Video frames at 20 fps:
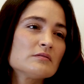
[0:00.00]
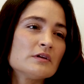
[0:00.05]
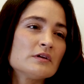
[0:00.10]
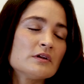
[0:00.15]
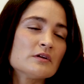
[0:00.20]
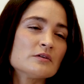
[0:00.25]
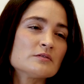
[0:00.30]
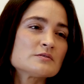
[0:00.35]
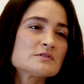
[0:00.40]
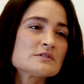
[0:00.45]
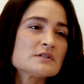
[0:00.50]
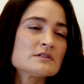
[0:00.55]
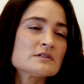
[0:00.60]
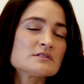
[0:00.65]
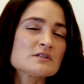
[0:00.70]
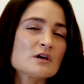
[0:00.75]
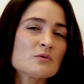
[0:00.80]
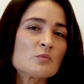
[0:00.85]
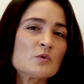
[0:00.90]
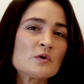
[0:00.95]
you know, see
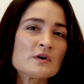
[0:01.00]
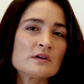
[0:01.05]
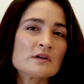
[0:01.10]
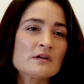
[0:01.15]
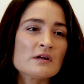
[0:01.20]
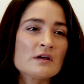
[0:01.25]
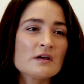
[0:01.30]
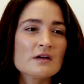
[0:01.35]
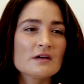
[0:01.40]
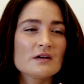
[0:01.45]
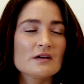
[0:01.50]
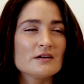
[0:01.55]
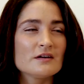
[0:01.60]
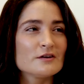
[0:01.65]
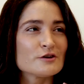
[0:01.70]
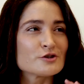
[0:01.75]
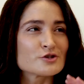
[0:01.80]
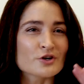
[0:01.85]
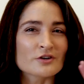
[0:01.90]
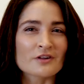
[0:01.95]
someone,
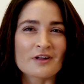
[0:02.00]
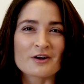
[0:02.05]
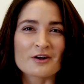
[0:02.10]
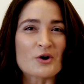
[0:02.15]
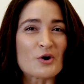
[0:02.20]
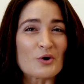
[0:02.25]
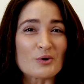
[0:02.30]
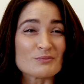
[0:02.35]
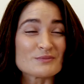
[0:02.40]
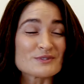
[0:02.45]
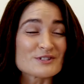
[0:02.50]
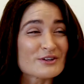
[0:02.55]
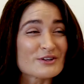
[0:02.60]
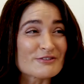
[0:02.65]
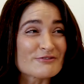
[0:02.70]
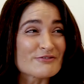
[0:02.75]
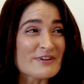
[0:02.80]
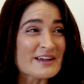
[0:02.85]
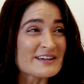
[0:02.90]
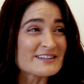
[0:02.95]
Sherlock Holmes
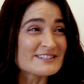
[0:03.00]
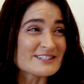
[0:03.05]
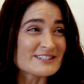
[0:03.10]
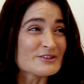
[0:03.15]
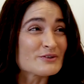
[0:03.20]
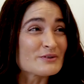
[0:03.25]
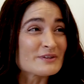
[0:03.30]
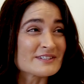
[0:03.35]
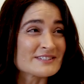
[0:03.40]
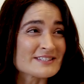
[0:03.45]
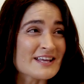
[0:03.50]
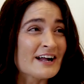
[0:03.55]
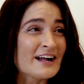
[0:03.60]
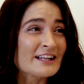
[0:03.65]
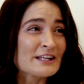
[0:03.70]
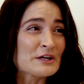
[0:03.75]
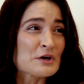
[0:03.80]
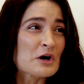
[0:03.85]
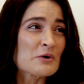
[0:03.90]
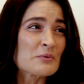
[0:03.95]
their face, and know
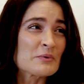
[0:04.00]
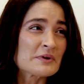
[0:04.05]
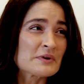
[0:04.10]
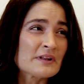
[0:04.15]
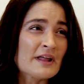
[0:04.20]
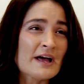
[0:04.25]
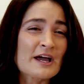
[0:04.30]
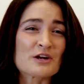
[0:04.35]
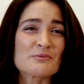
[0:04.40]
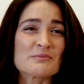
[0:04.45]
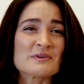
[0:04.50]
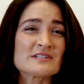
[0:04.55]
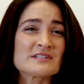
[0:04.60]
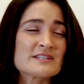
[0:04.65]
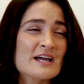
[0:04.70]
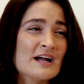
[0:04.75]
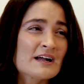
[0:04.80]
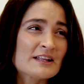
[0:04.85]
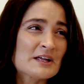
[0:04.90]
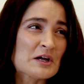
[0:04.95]
exactly how I want to light them,
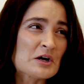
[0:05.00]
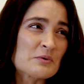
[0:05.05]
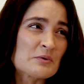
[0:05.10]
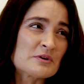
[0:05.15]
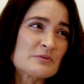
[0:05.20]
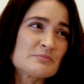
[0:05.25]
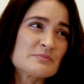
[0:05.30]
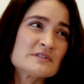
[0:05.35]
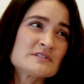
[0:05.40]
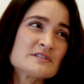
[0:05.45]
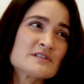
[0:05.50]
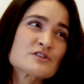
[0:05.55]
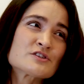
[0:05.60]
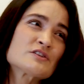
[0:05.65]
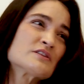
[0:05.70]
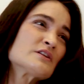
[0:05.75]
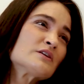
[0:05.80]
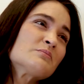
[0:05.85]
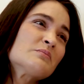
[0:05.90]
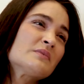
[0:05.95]
exactly how I want to
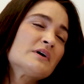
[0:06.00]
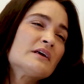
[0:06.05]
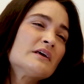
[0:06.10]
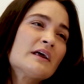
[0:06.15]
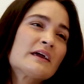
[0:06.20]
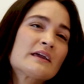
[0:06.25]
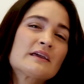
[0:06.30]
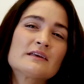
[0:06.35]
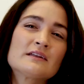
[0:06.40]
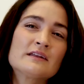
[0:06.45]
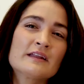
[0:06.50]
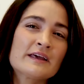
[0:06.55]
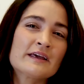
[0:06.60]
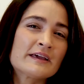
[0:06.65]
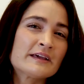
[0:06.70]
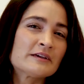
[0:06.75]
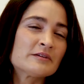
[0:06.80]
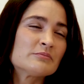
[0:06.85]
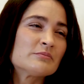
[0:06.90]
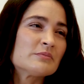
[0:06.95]
position them, and I can
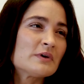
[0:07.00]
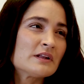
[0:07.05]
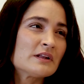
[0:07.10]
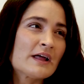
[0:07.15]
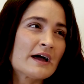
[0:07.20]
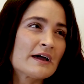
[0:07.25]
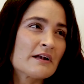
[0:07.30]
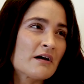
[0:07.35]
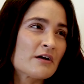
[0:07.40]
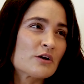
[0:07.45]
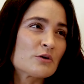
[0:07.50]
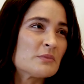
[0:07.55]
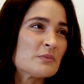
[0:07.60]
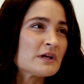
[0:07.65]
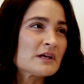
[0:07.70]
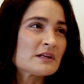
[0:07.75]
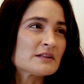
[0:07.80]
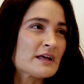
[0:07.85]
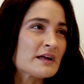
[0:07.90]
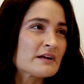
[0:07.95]
lay a line on them
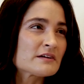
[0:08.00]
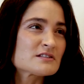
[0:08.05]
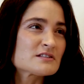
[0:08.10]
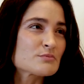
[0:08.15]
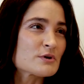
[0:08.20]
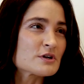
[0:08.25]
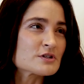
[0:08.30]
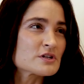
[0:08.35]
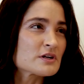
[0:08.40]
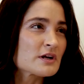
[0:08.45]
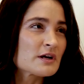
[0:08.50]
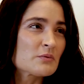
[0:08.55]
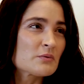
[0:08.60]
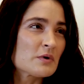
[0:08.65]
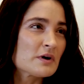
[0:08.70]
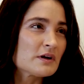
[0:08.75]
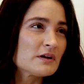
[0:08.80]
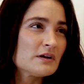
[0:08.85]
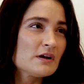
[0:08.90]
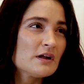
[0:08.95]
and get that expression I
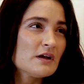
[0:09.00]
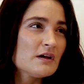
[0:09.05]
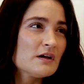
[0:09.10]
want